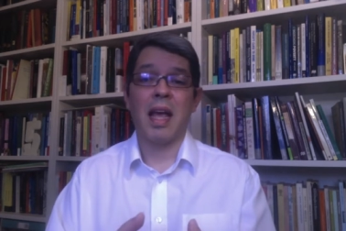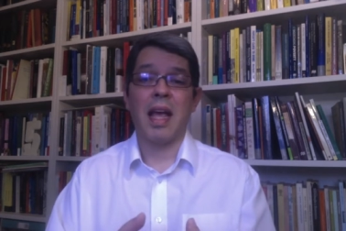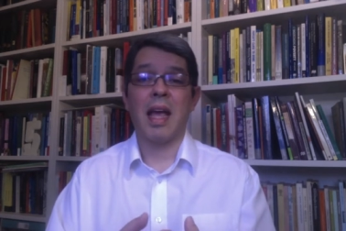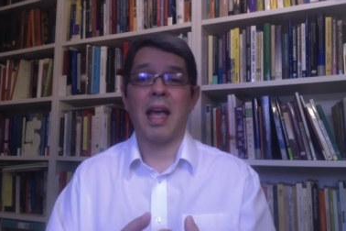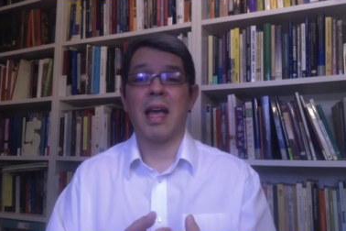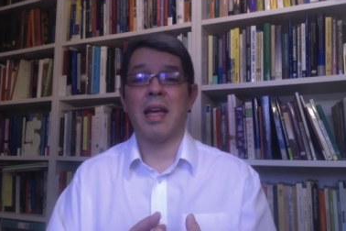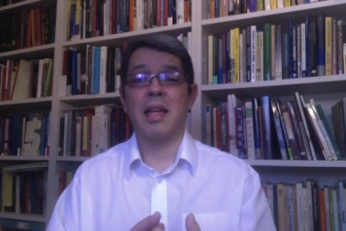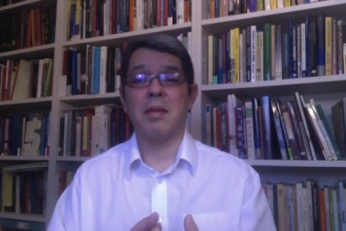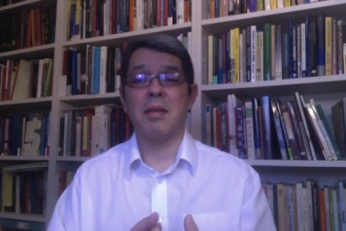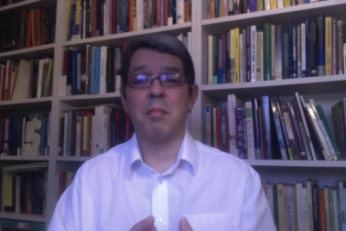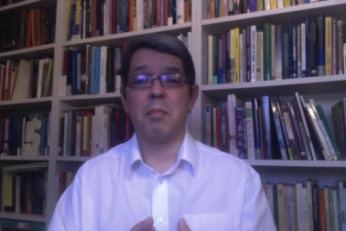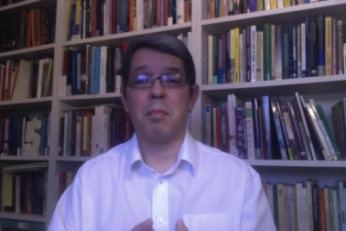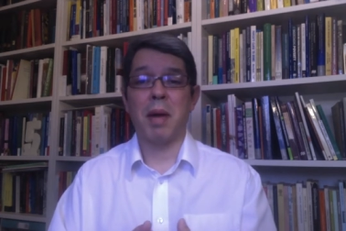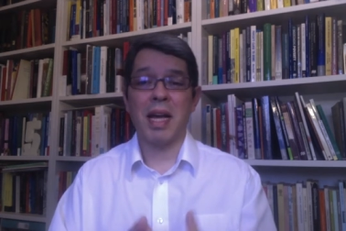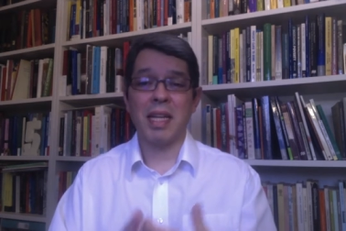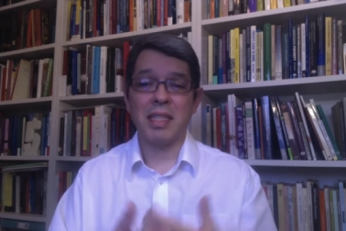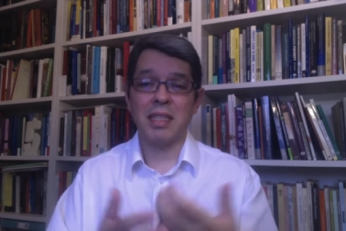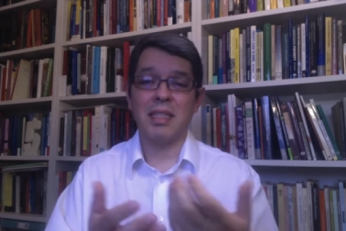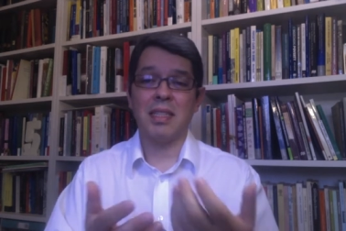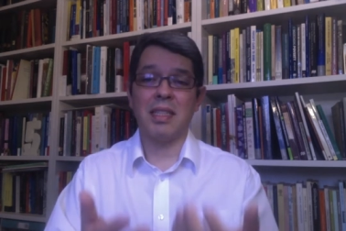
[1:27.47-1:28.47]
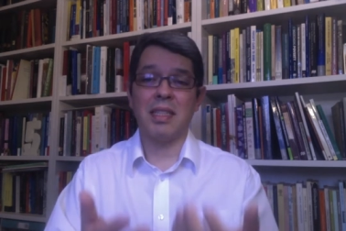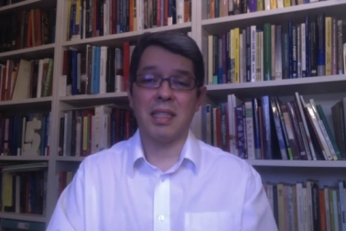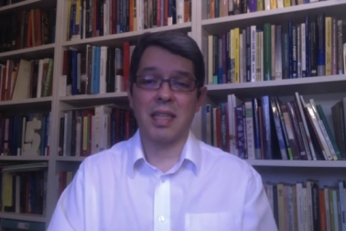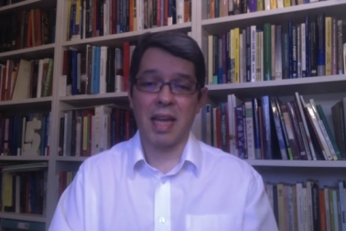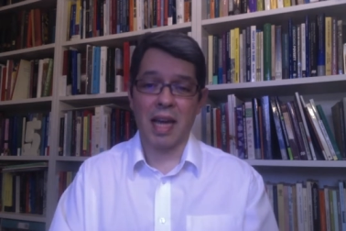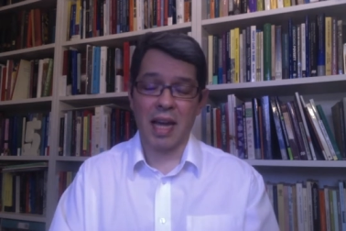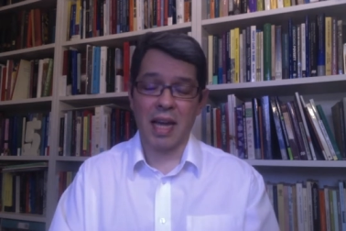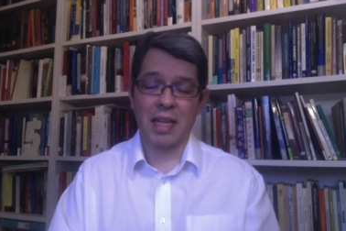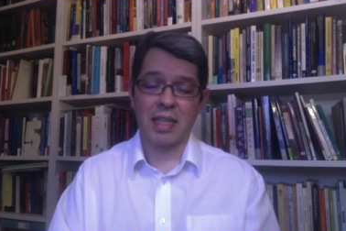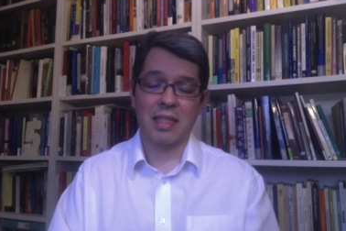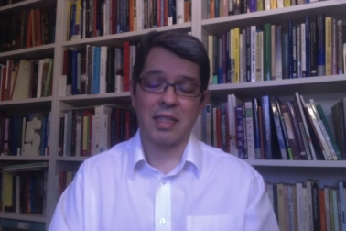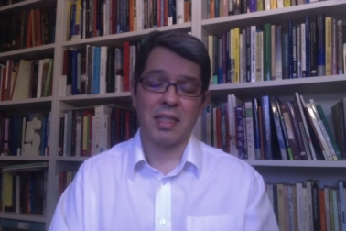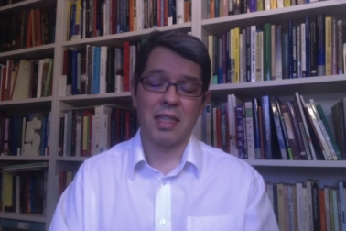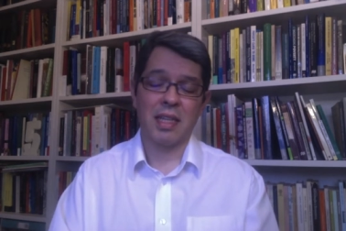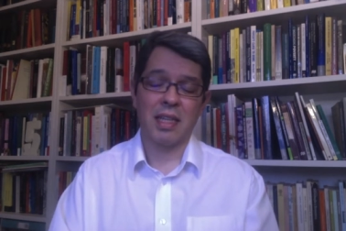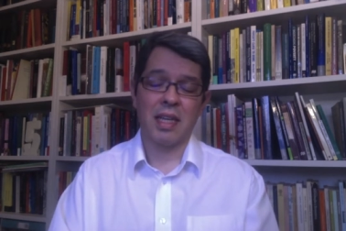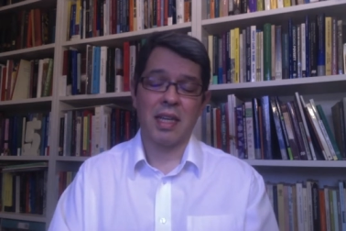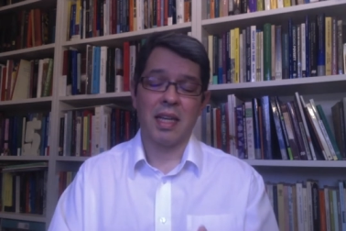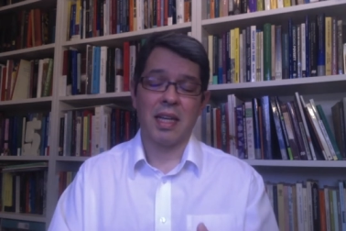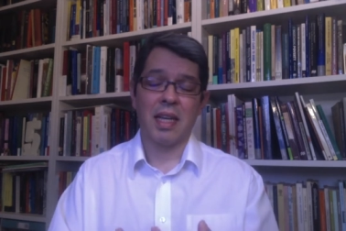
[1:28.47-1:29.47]
And better than that,
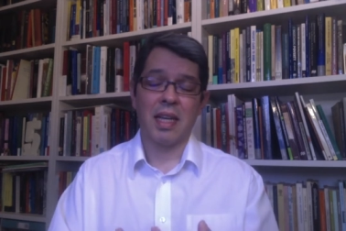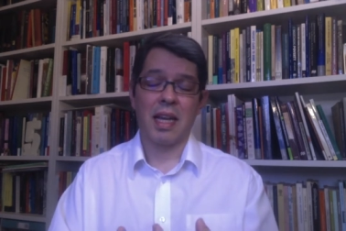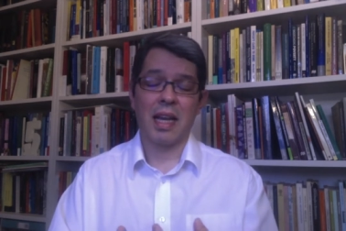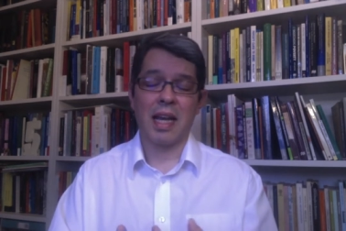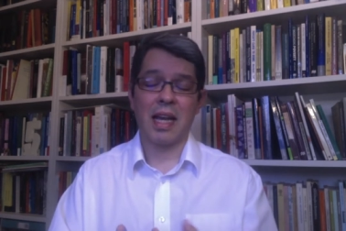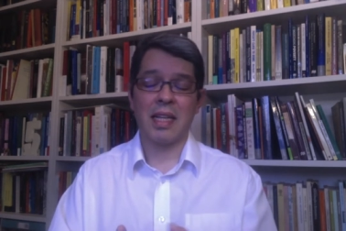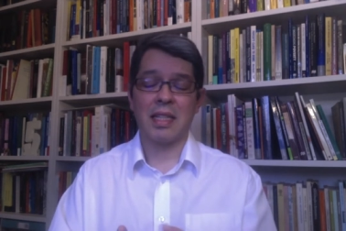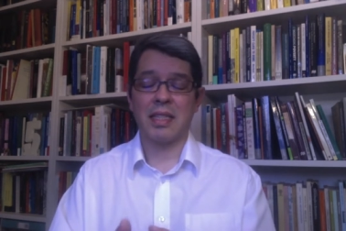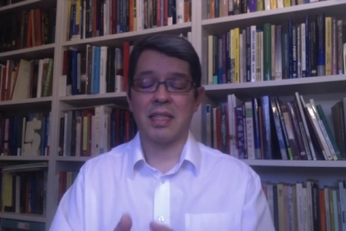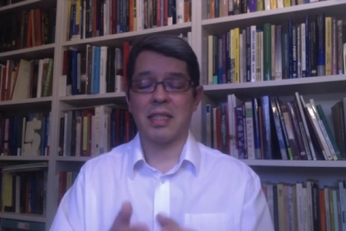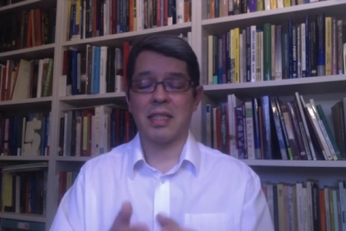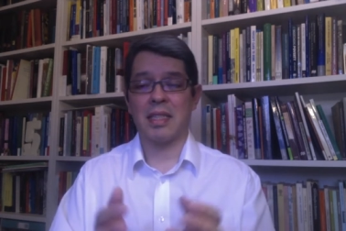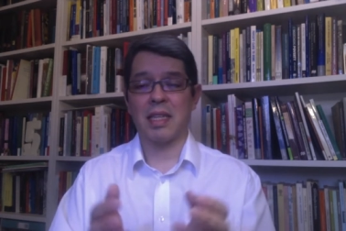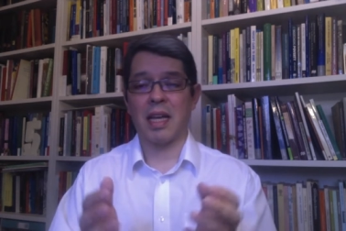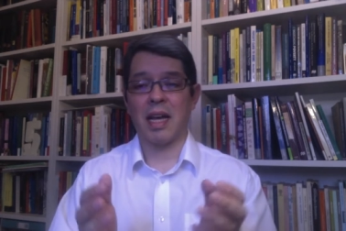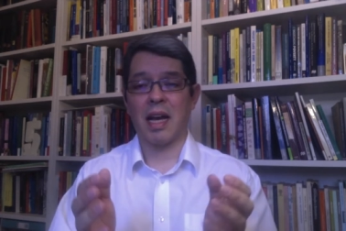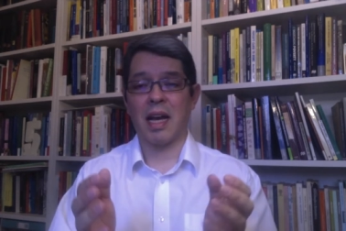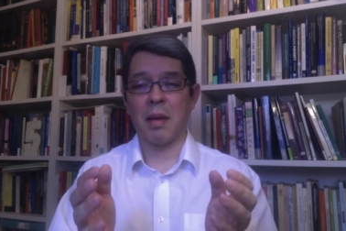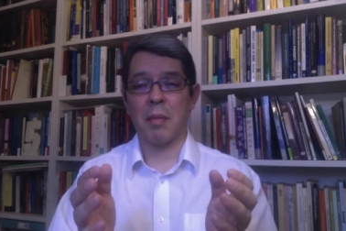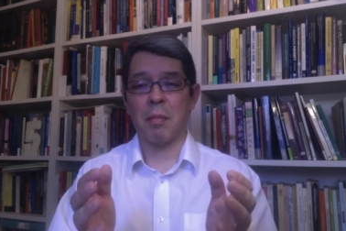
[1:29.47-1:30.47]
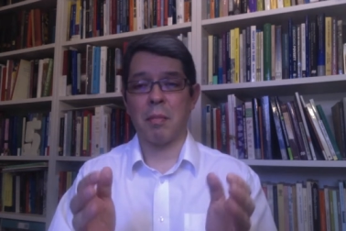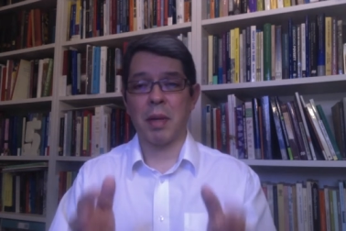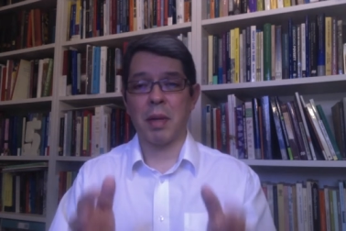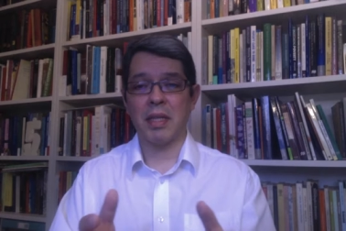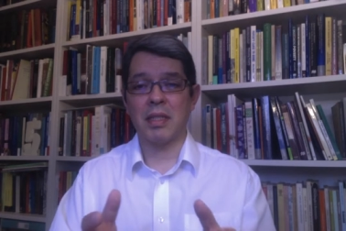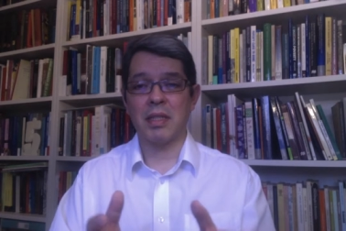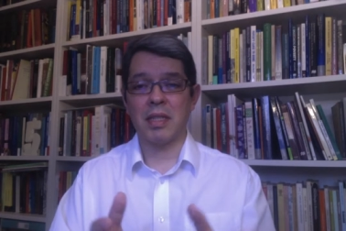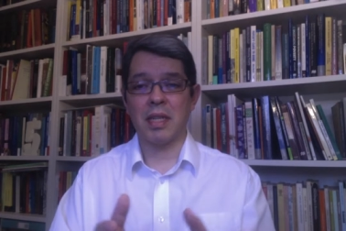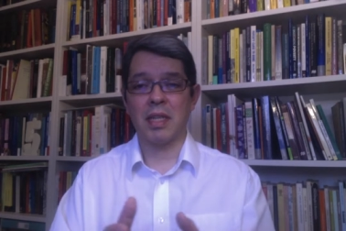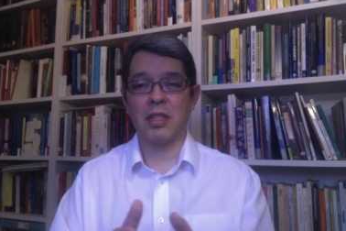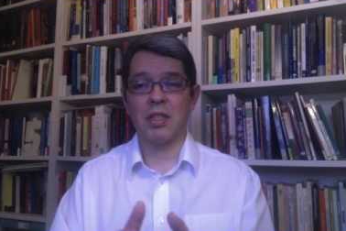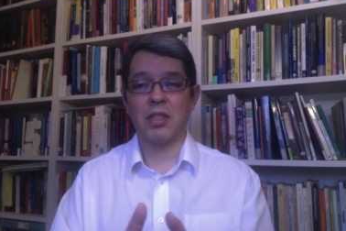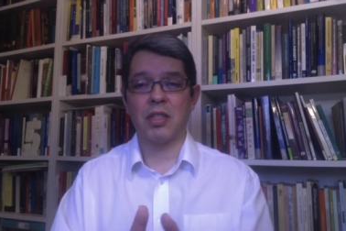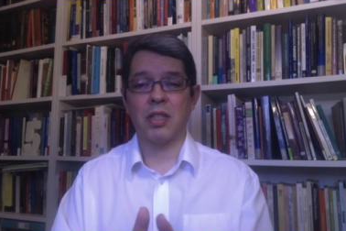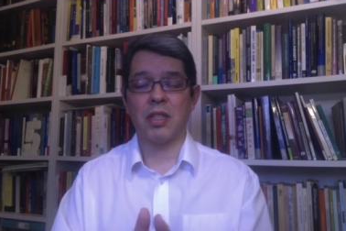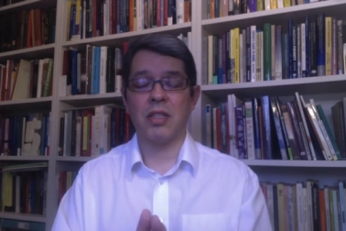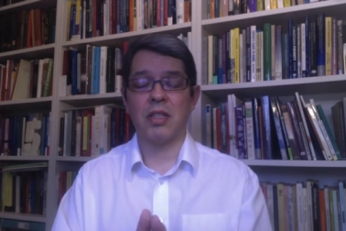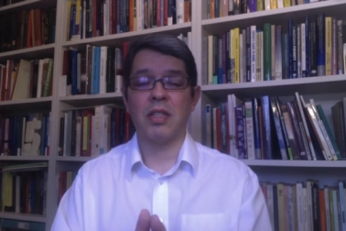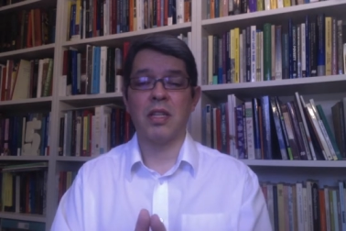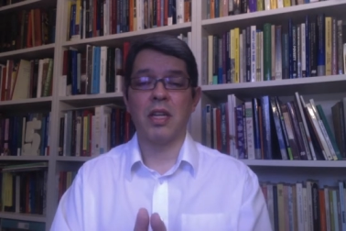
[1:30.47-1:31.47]
let's pay
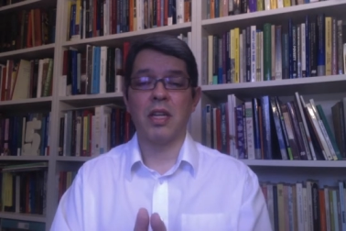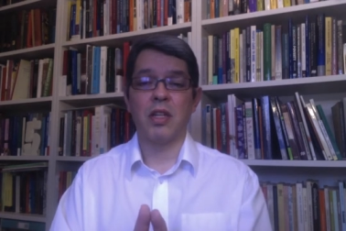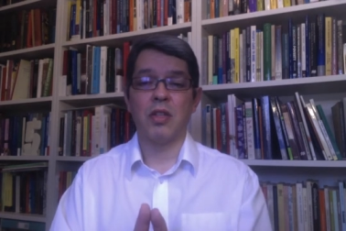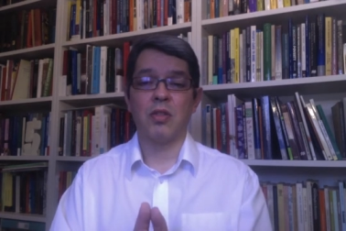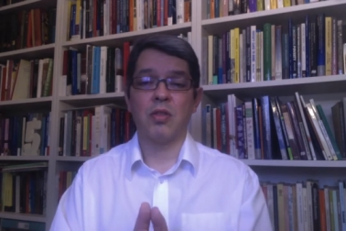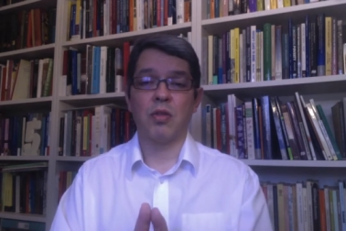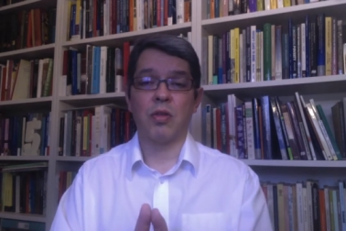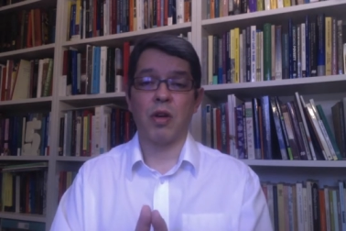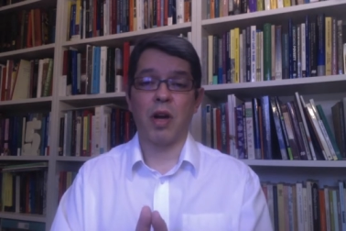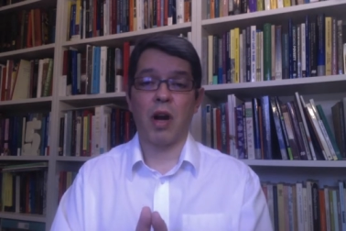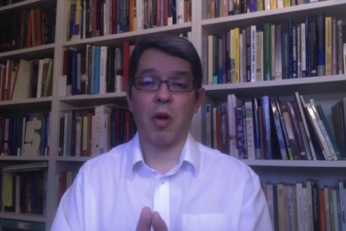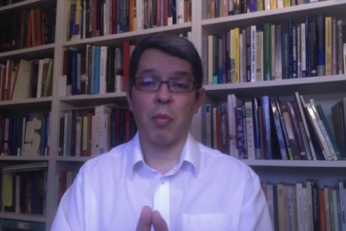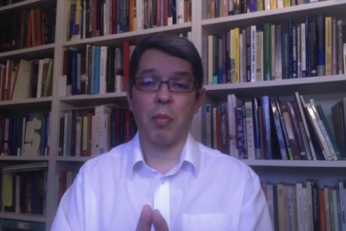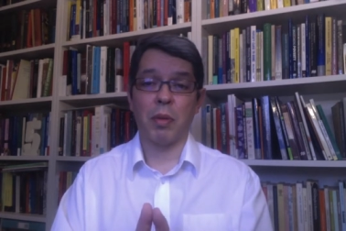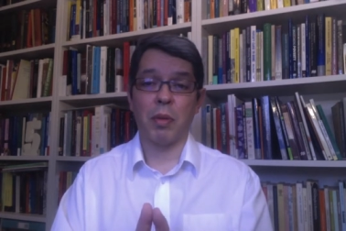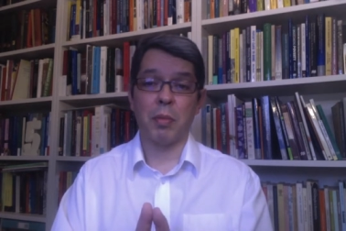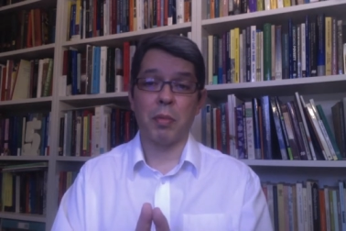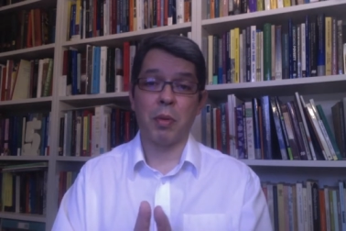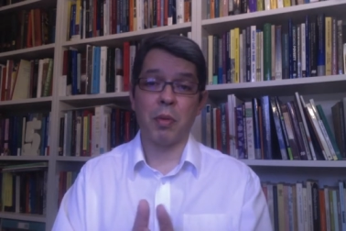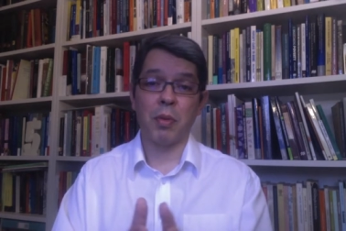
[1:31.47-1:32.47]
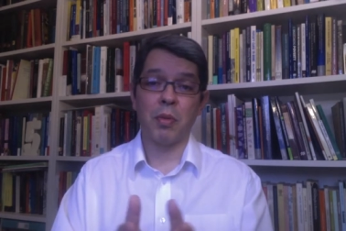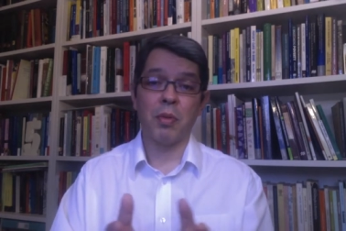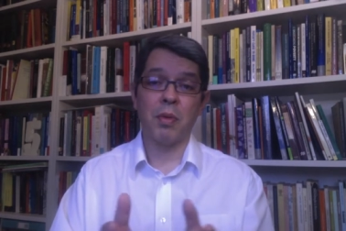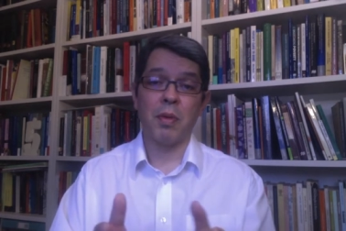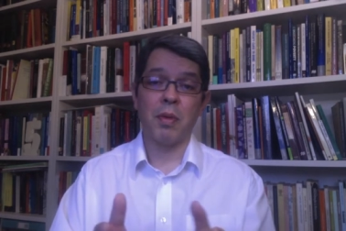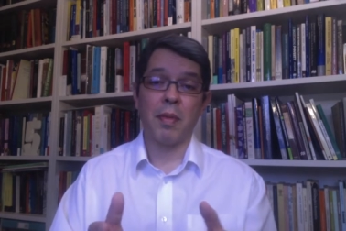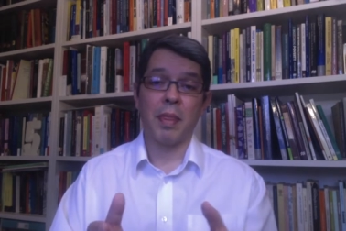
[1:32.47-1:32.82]
attention to how people